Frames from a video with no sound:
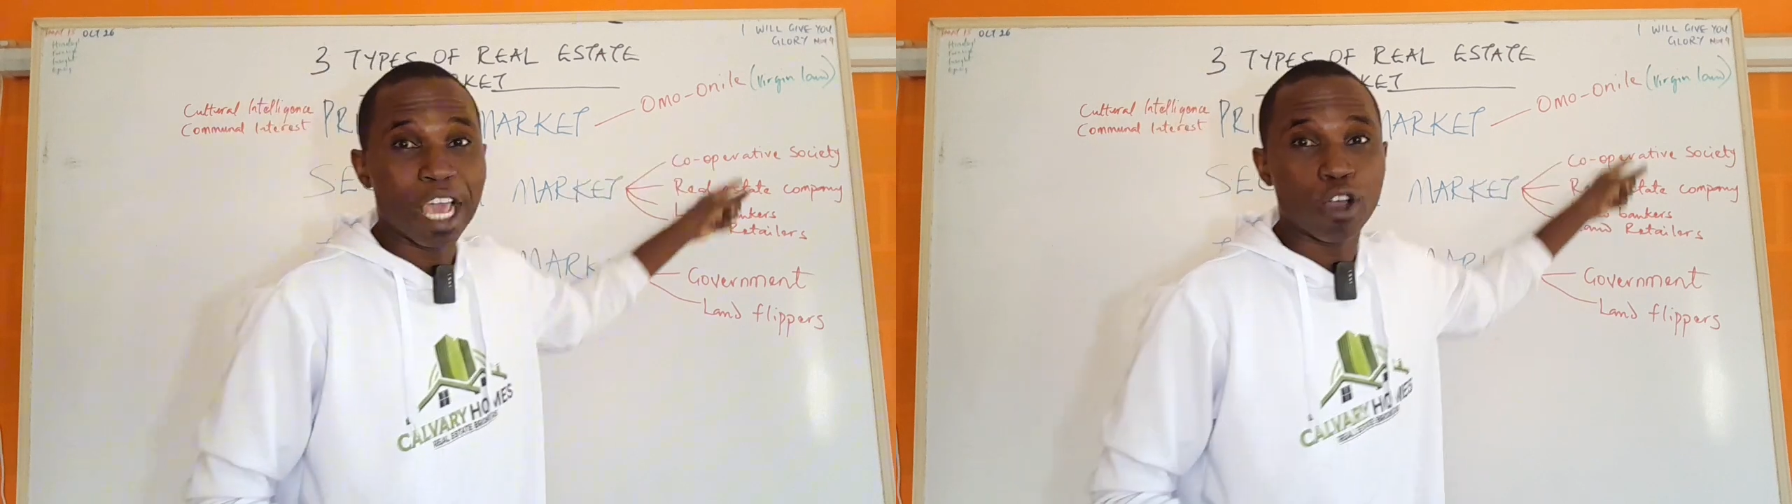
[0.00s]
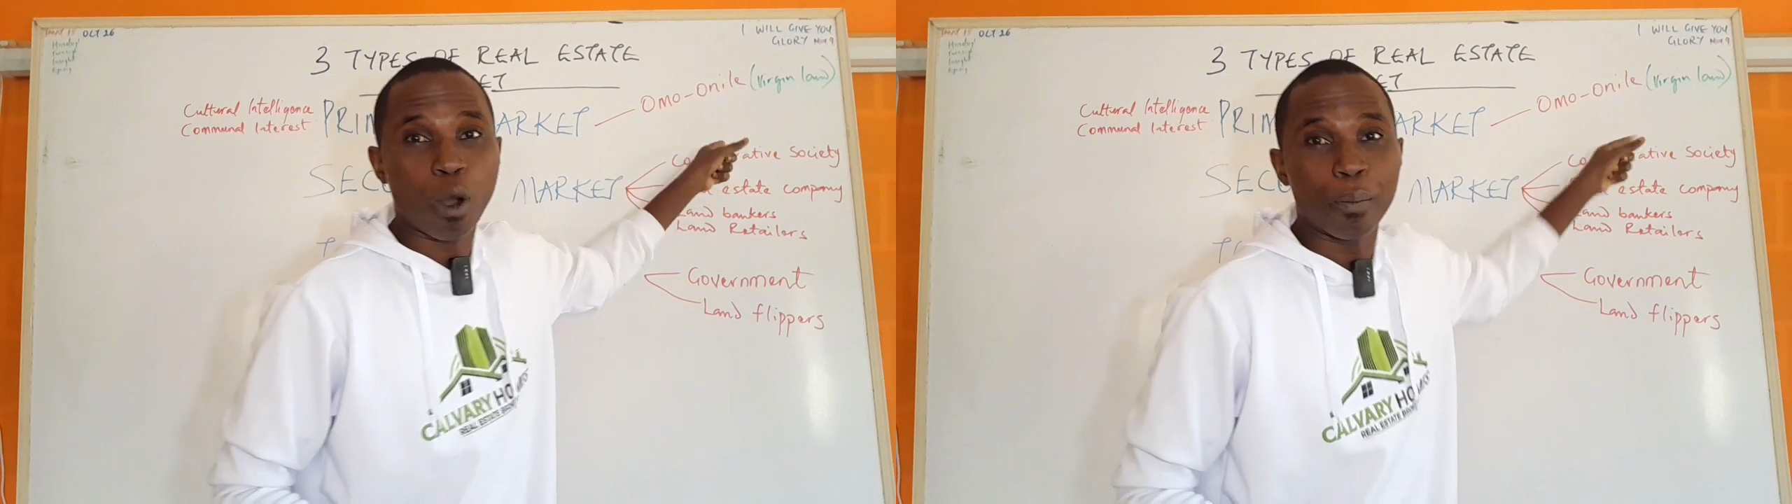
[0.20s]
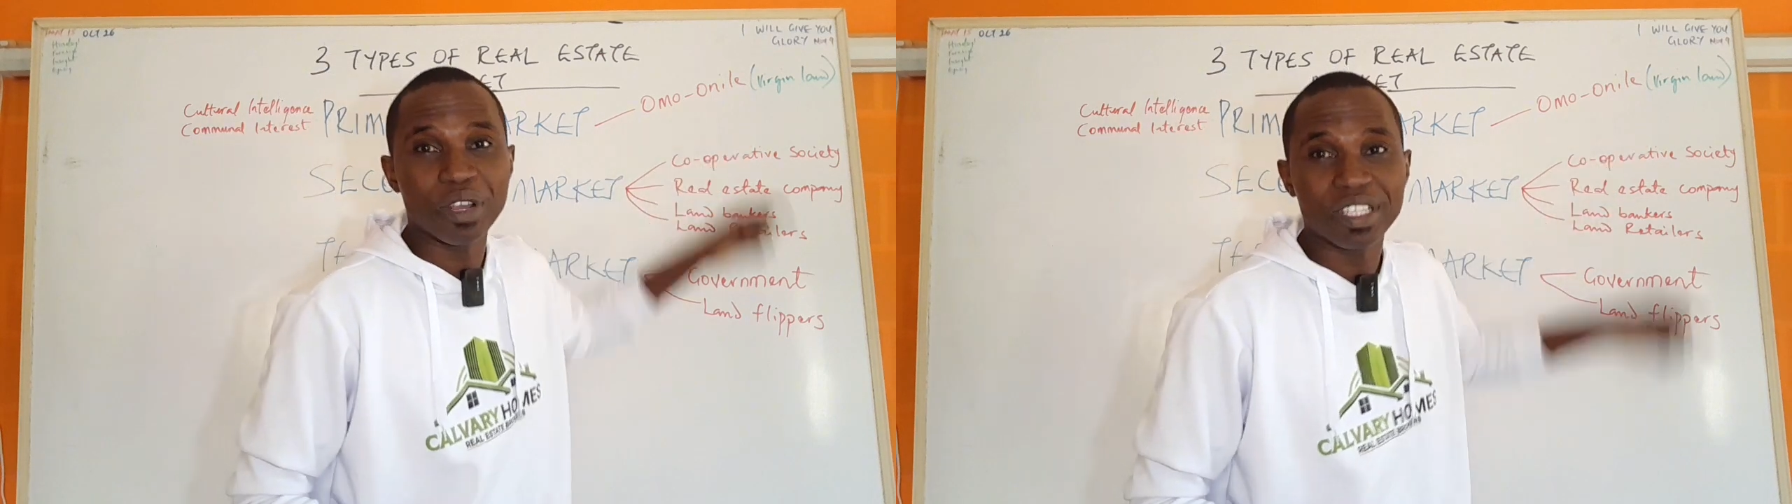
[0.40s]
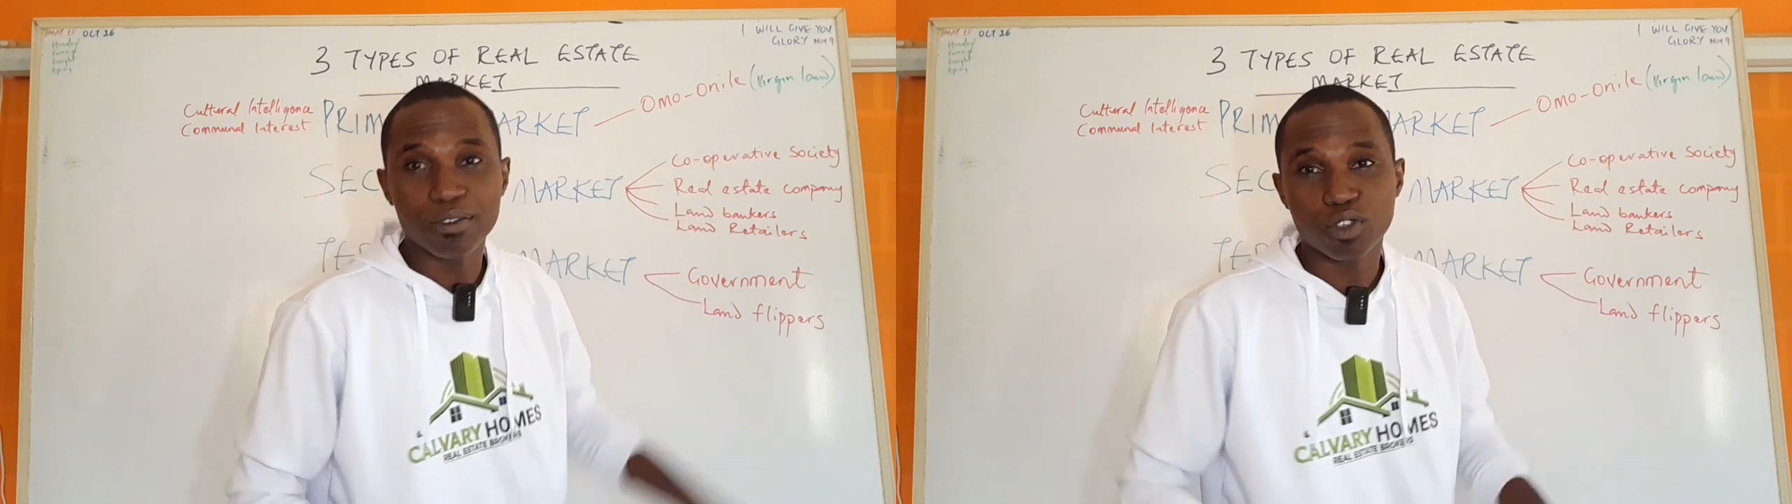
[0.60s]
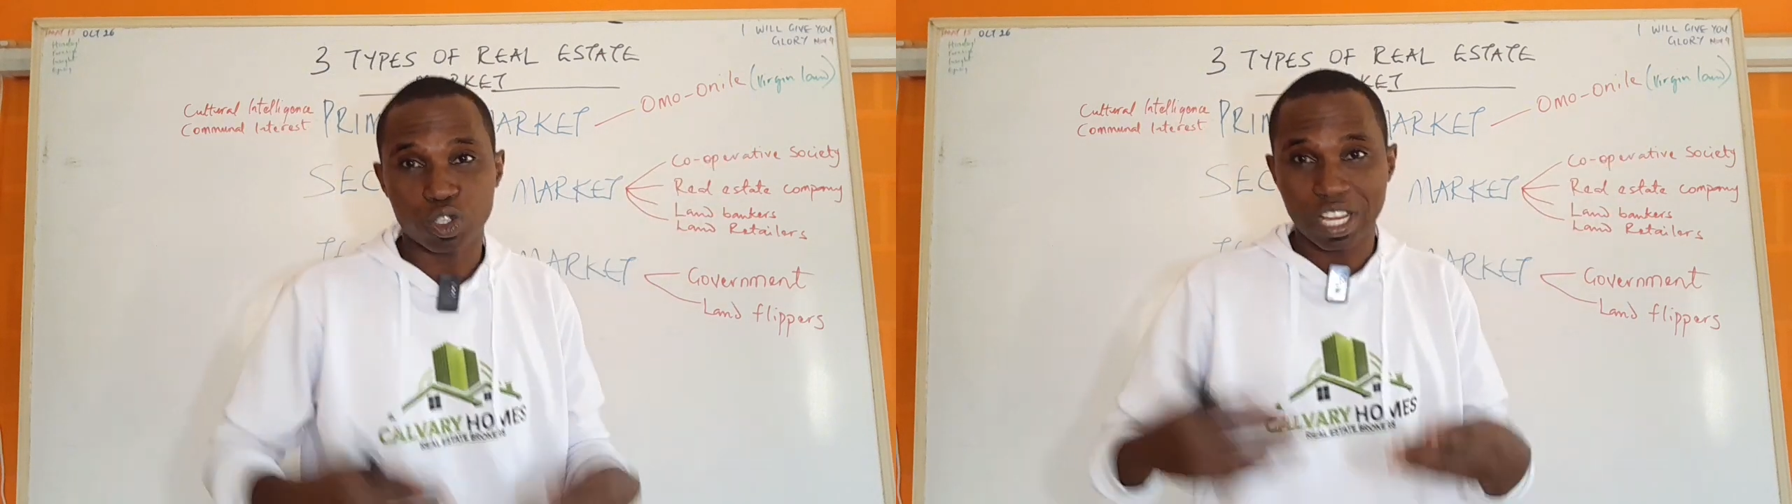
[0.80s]
a
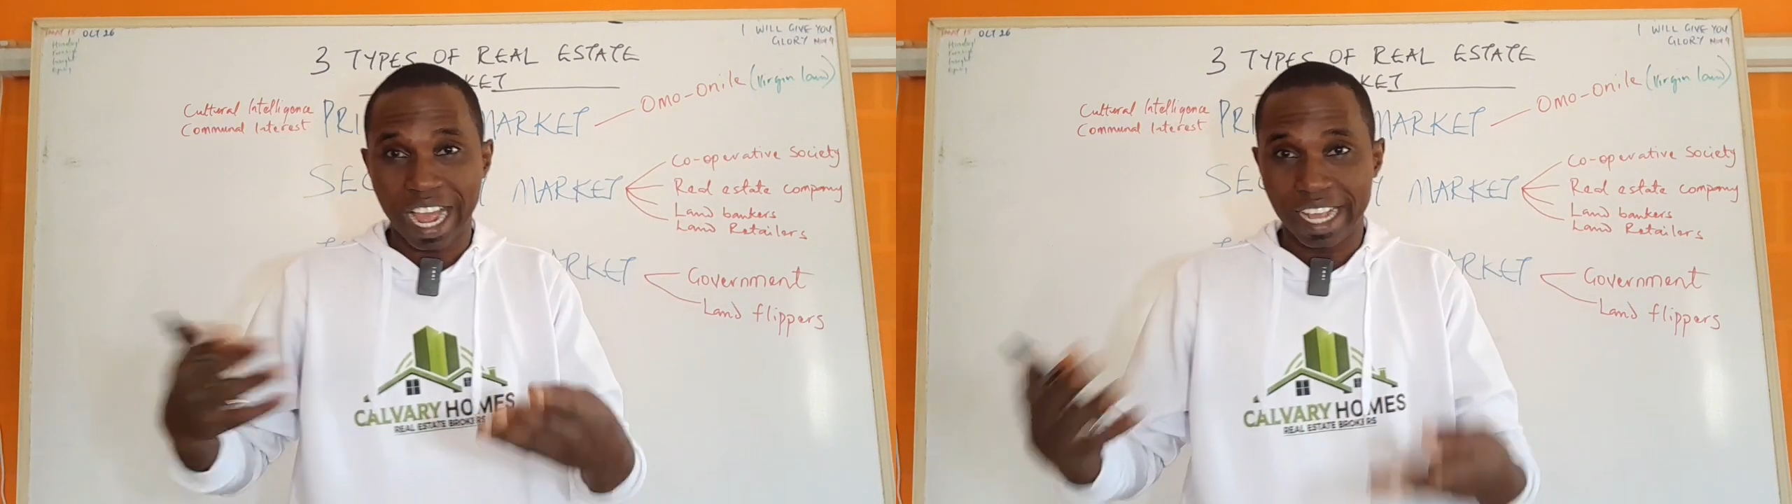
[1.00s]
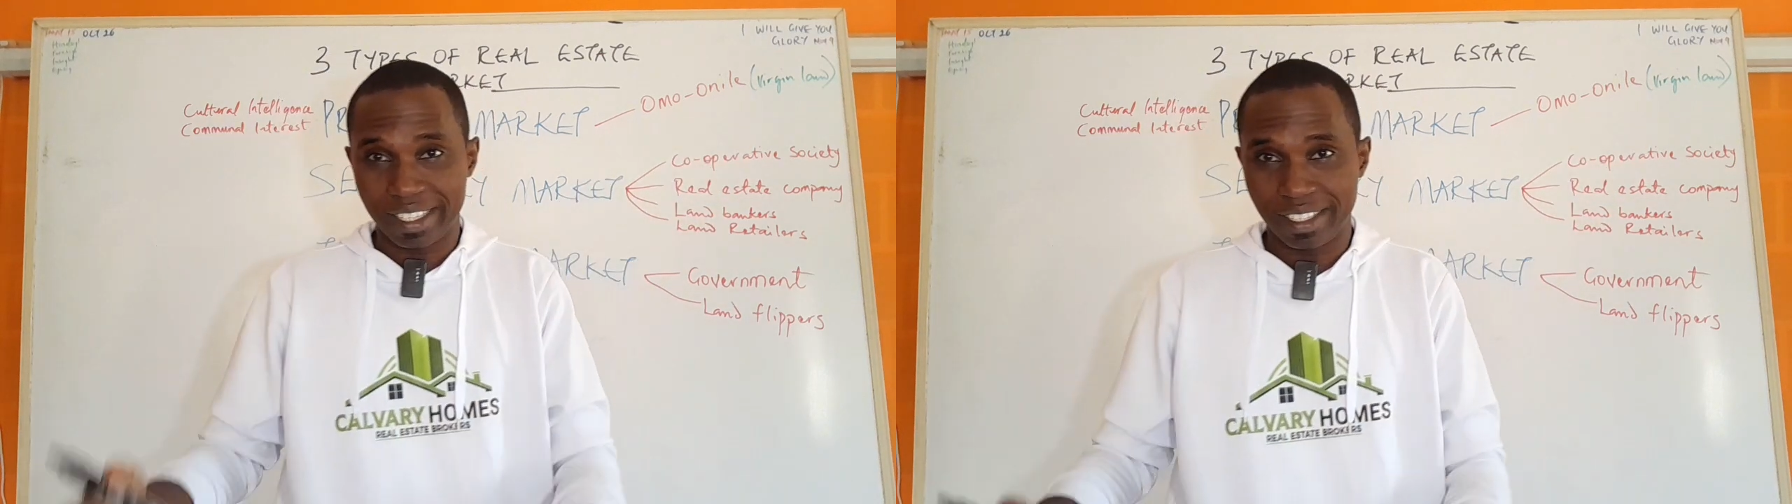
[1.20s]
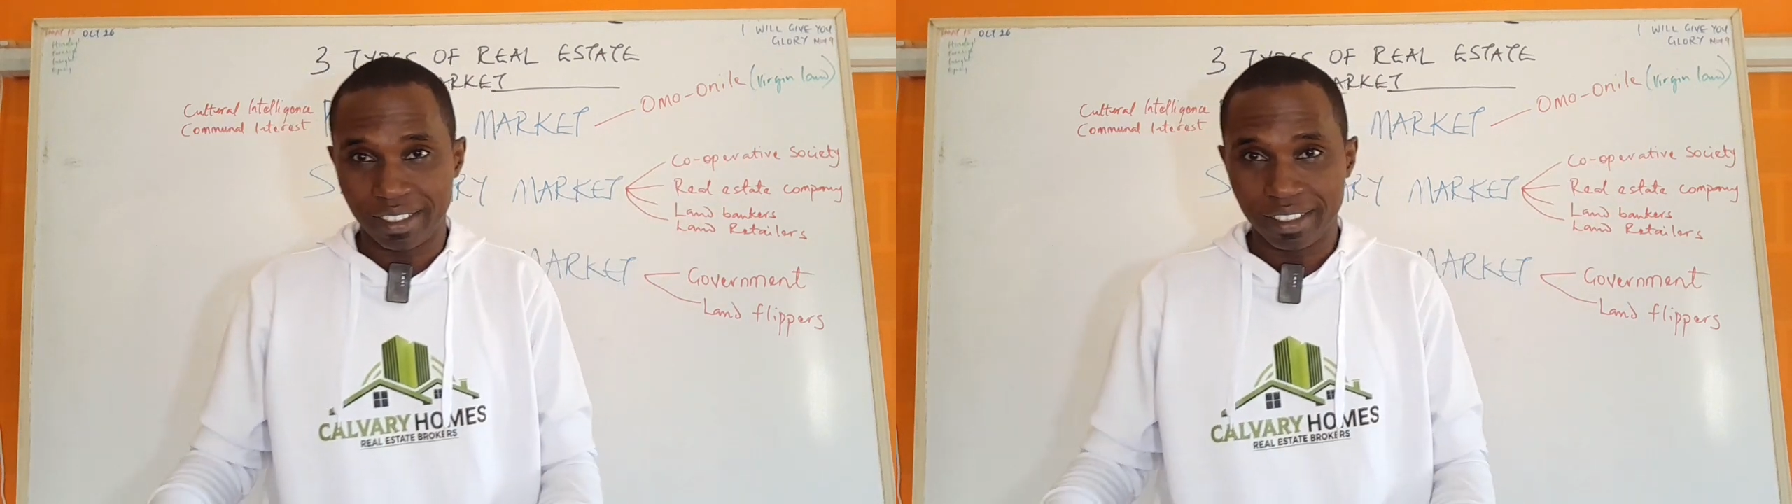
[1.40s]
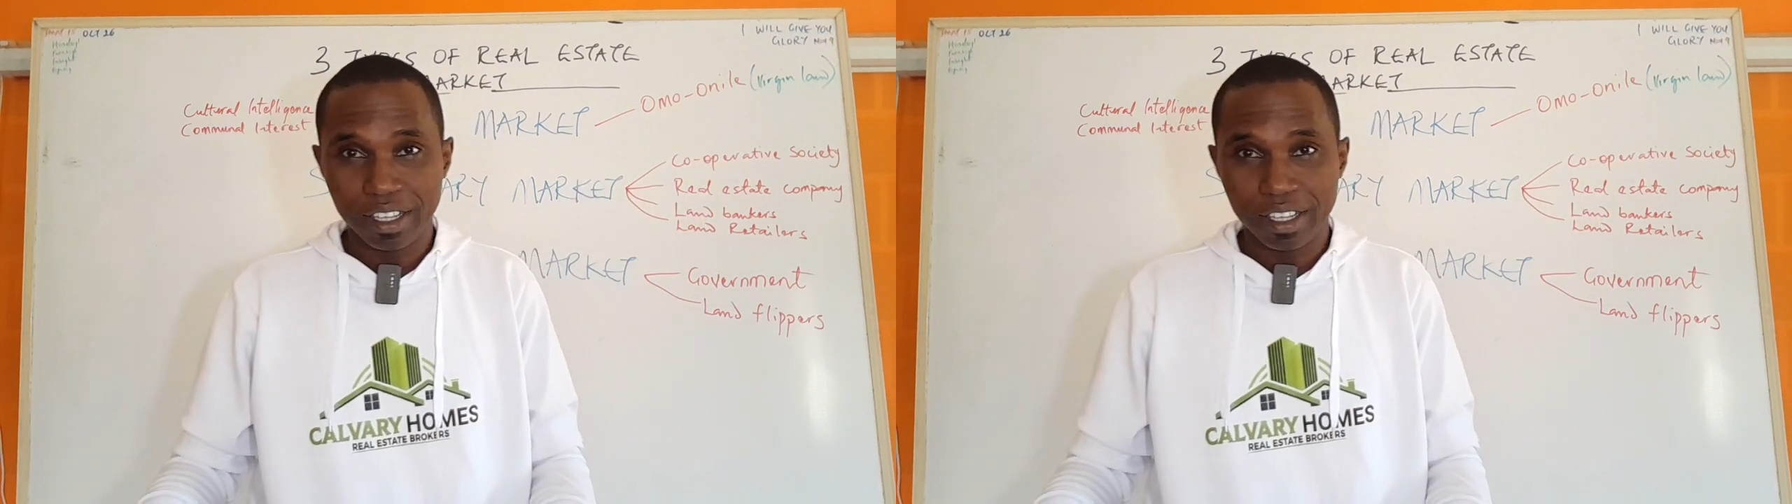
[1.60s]
cooperative society.